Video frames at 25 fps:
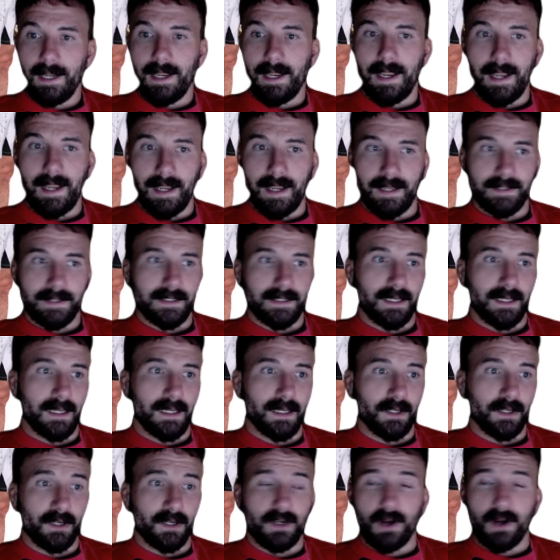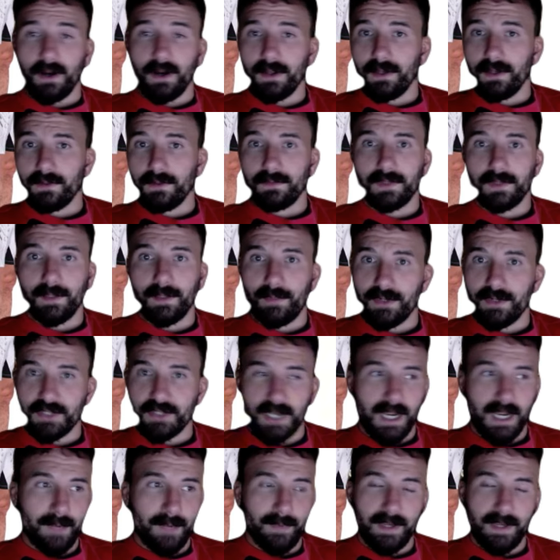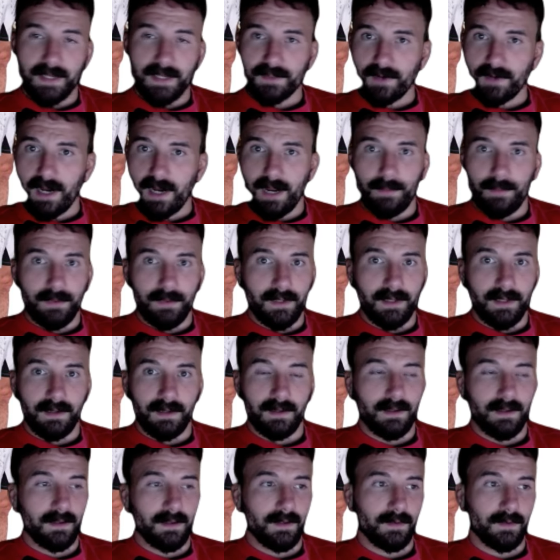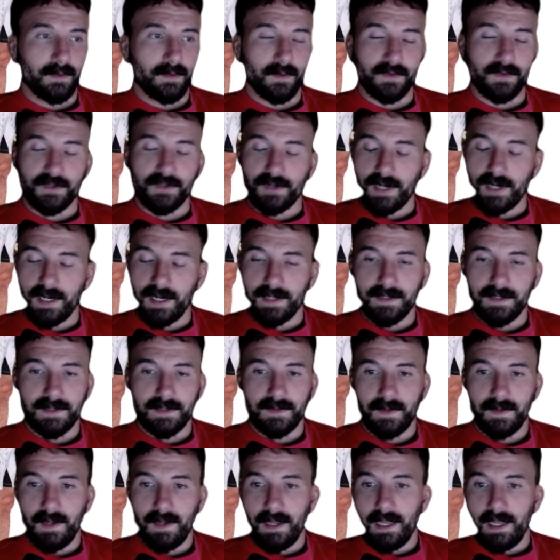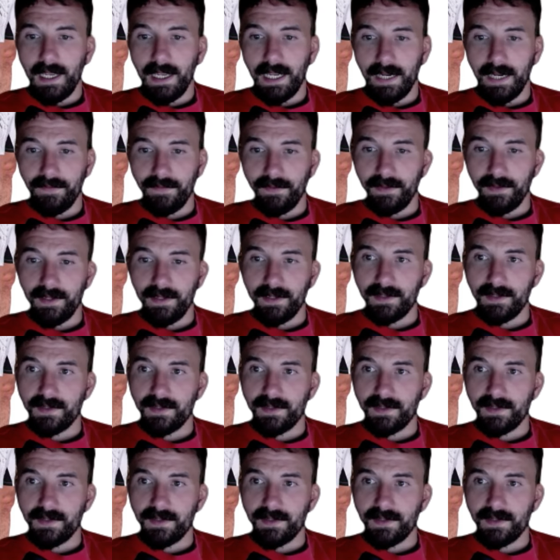And good cardio, can push a high pace, grappling, throwing strikes, everything.